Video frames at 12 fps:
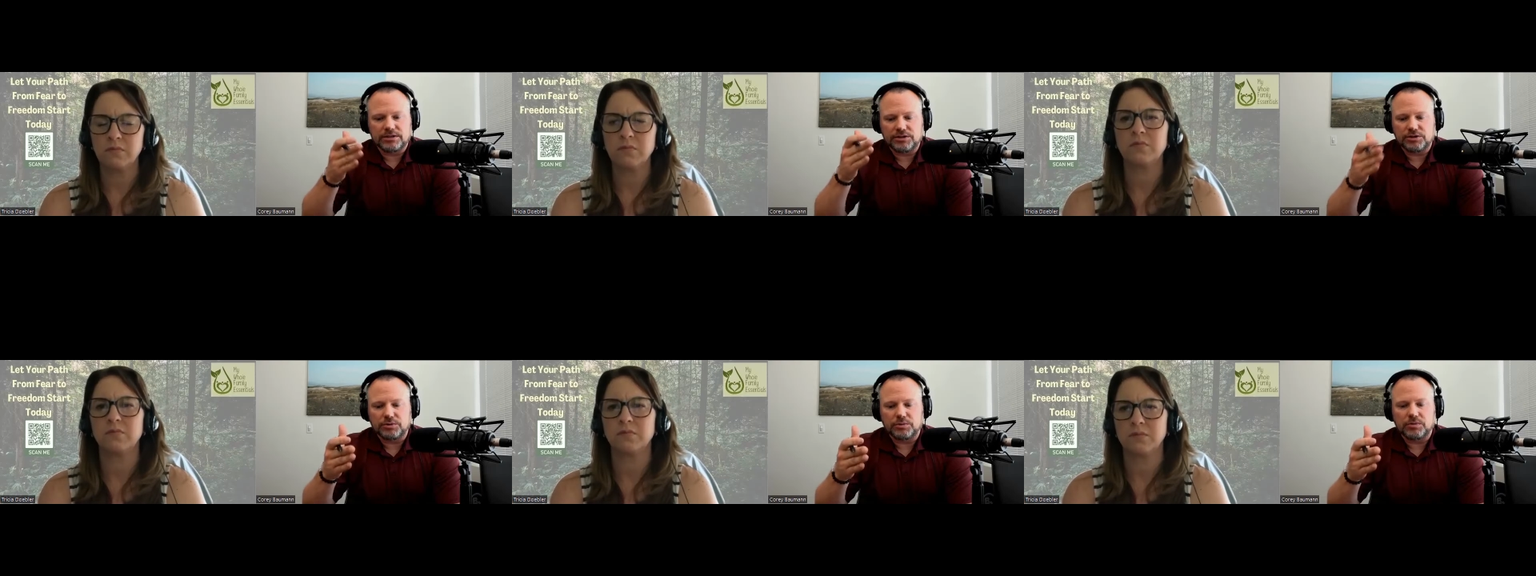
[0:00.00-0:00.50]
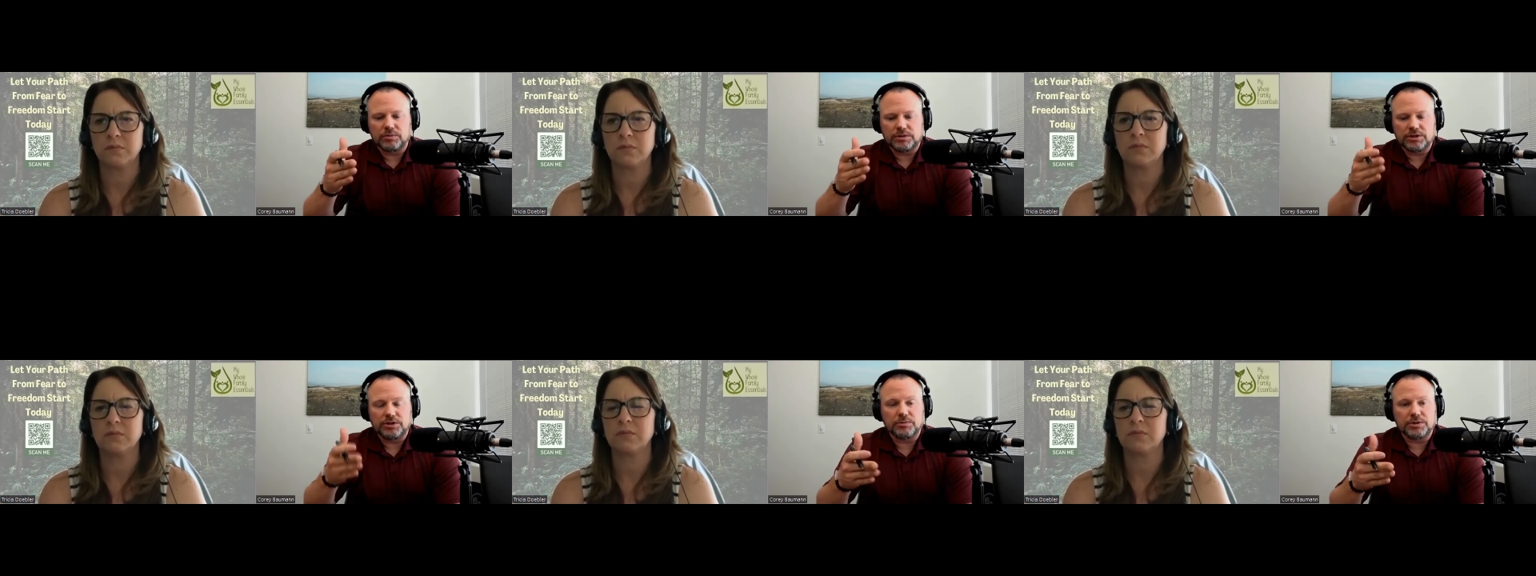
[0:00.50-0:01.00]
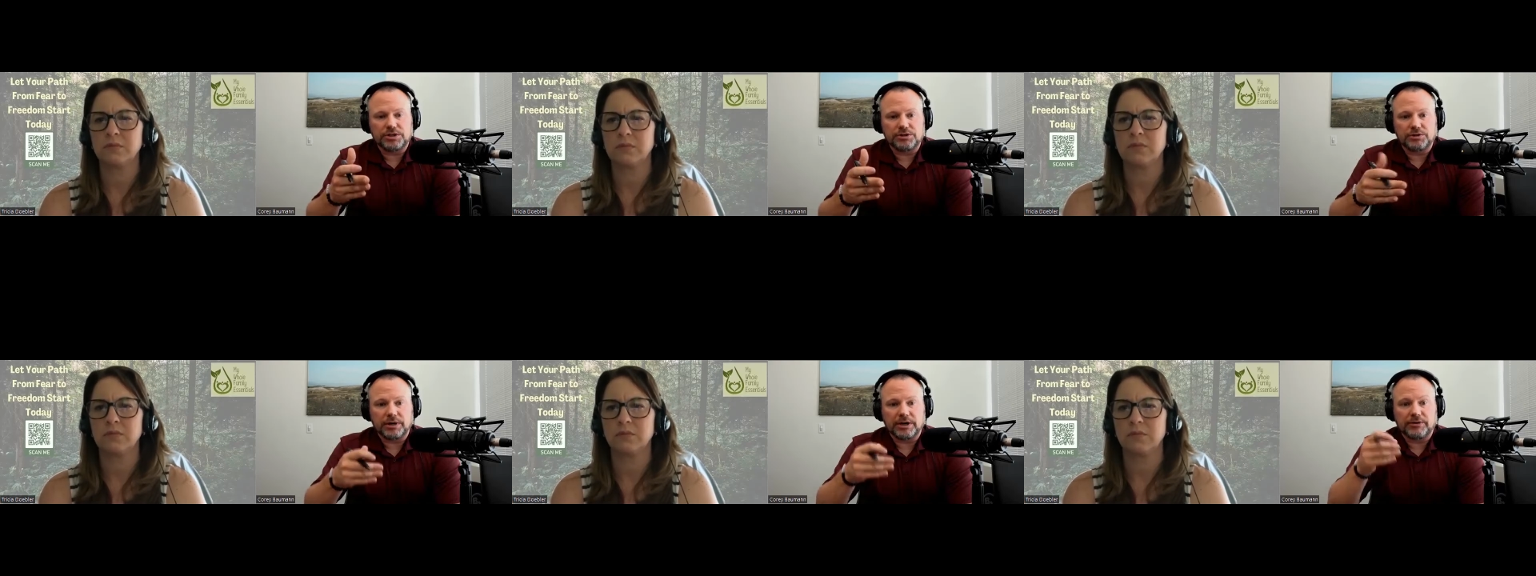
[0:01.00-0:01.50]
Speaker 1: to do to do what you
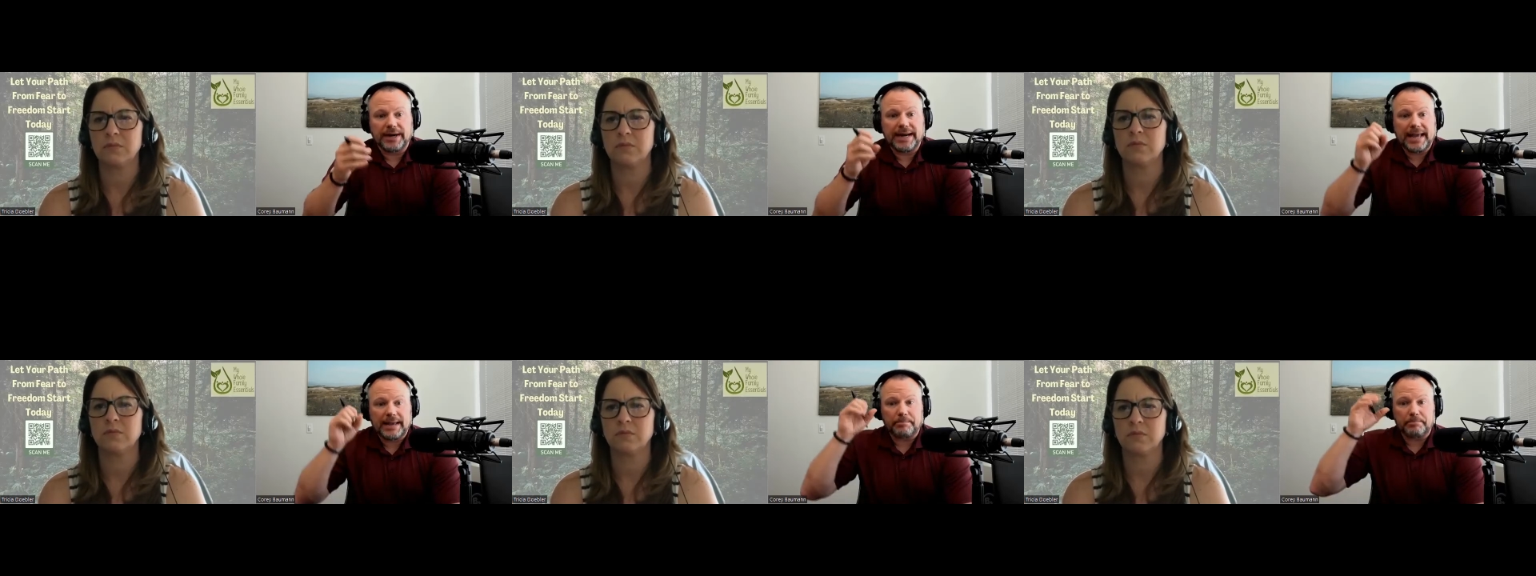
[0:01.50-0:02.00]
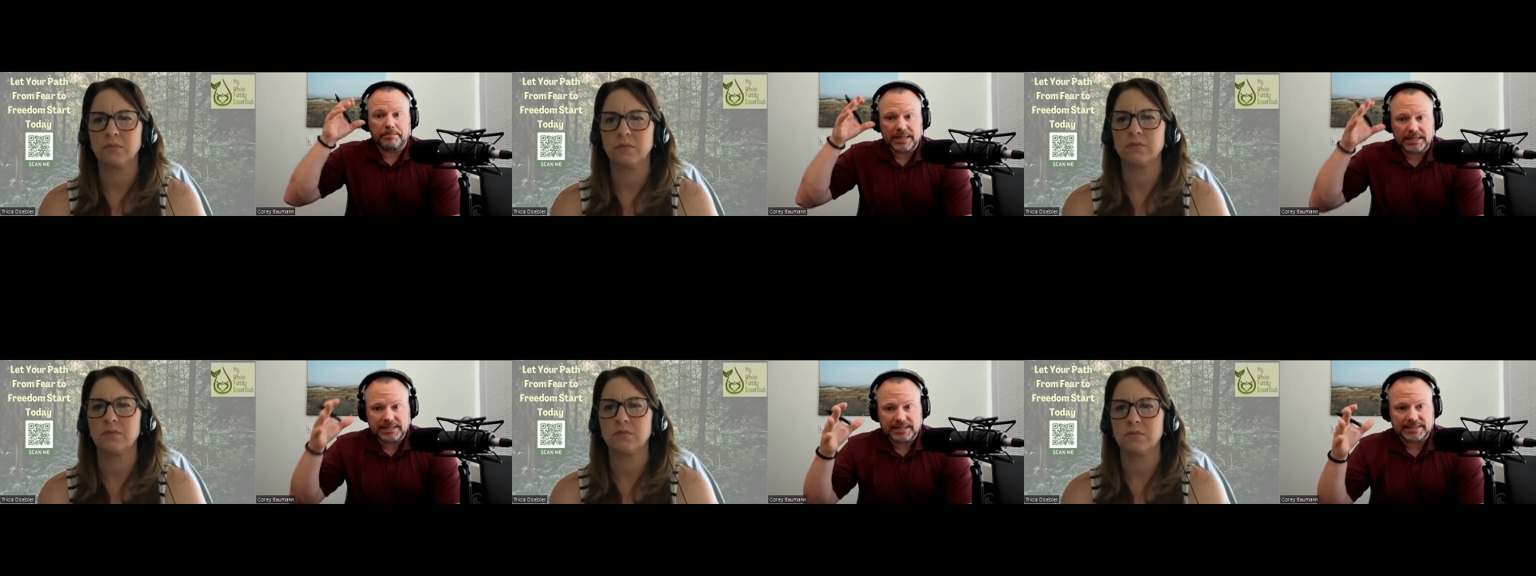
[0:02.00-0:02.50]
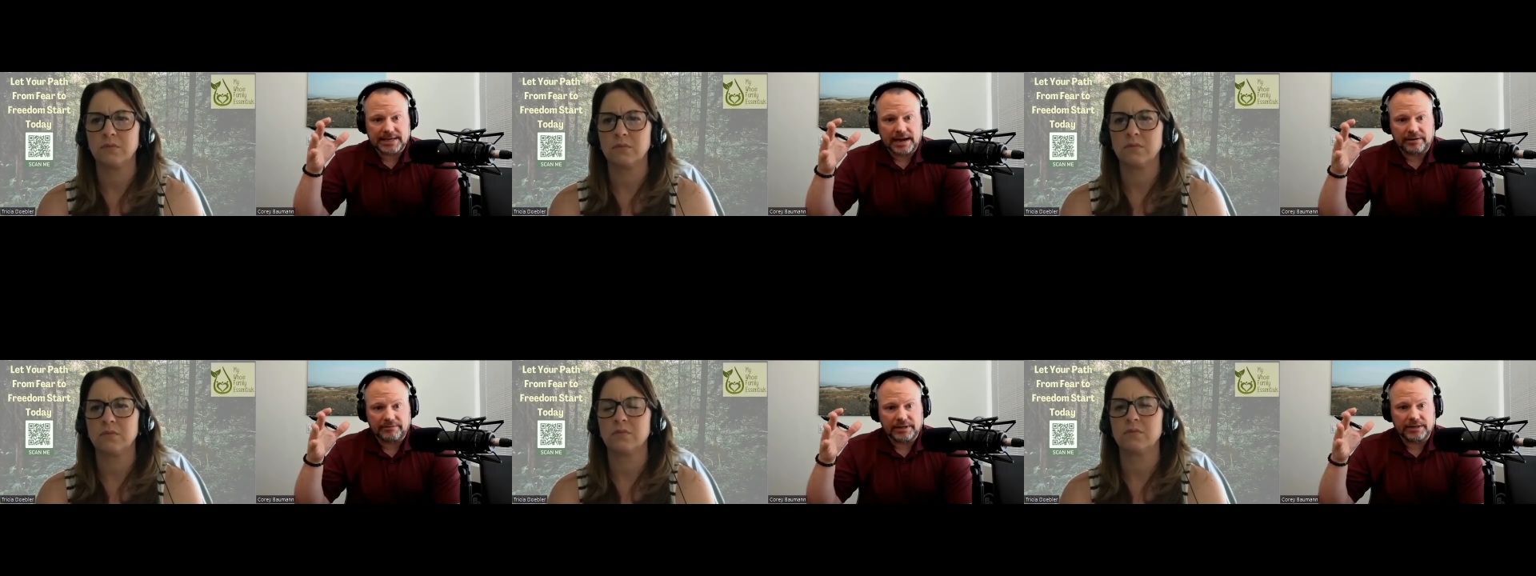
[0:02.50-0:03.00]
do and create a business out
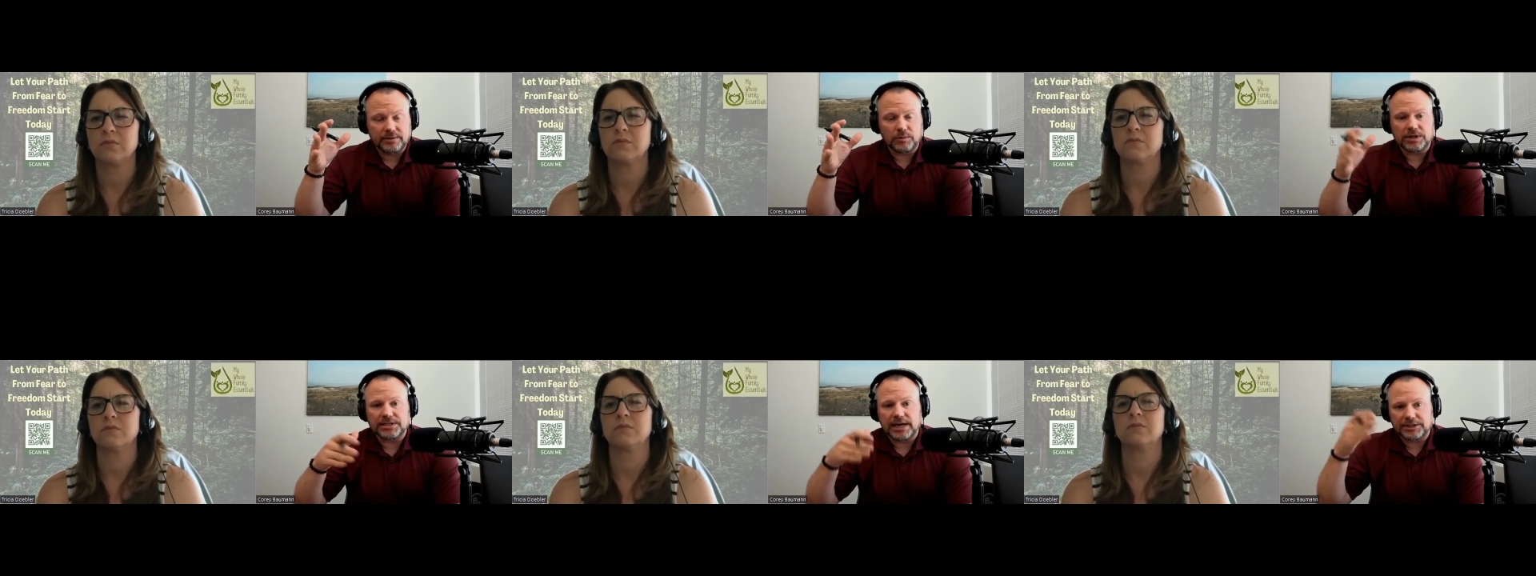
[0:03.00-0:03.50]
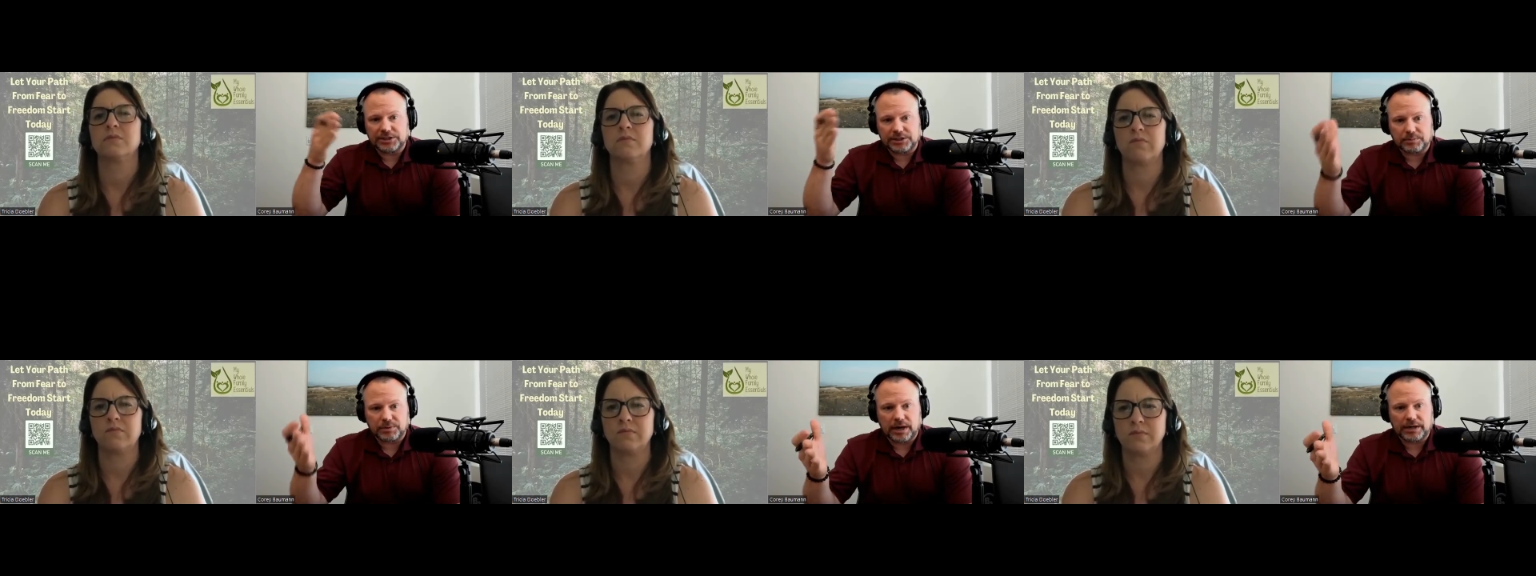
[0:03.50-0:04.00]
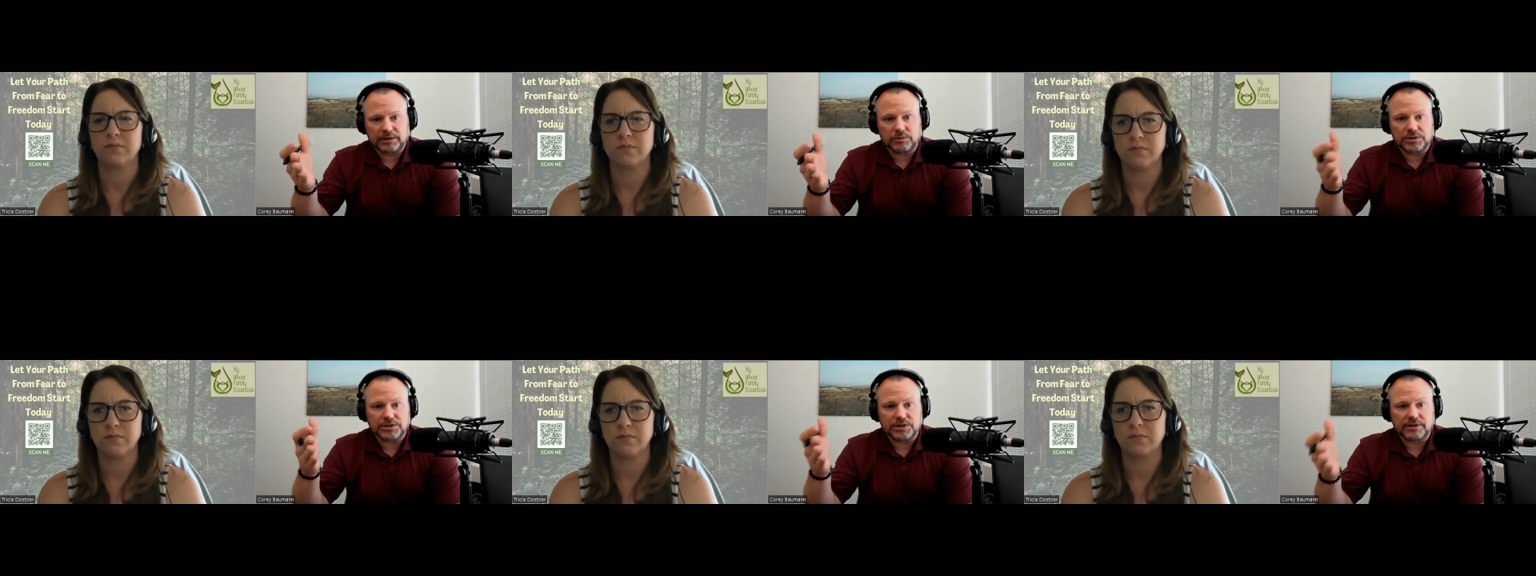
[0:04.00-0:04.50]
of it where it's not just a product or a
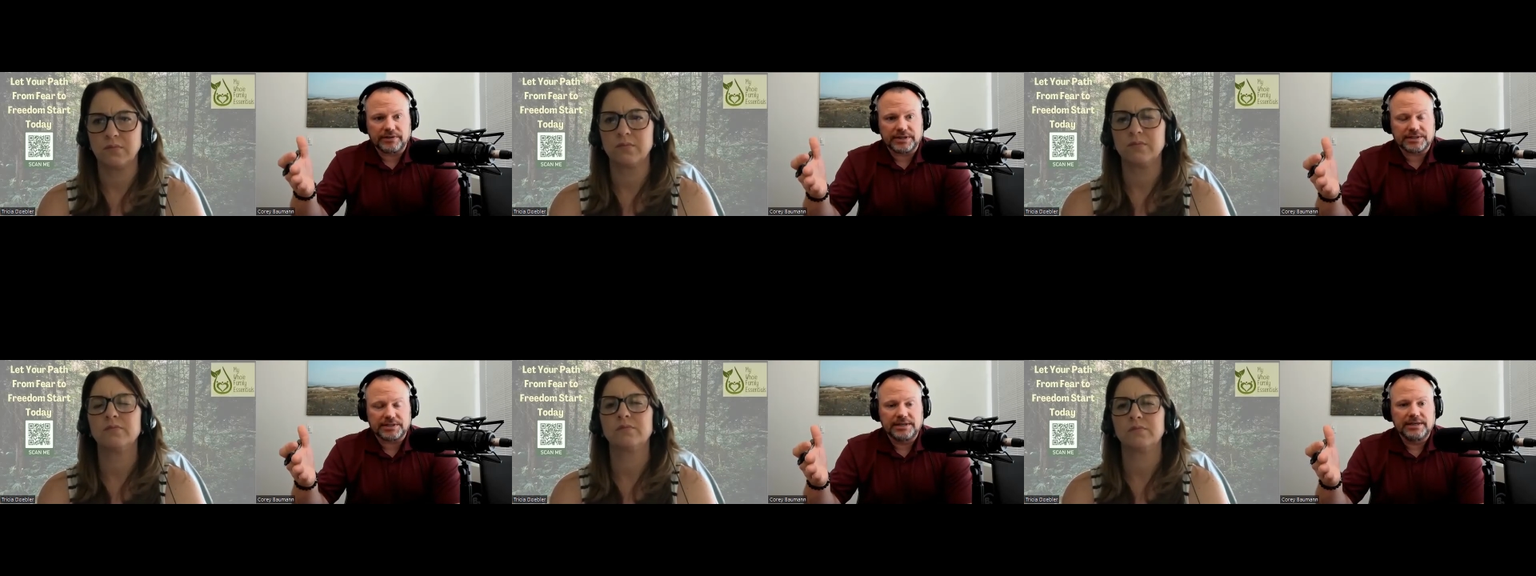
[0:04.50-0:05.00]
service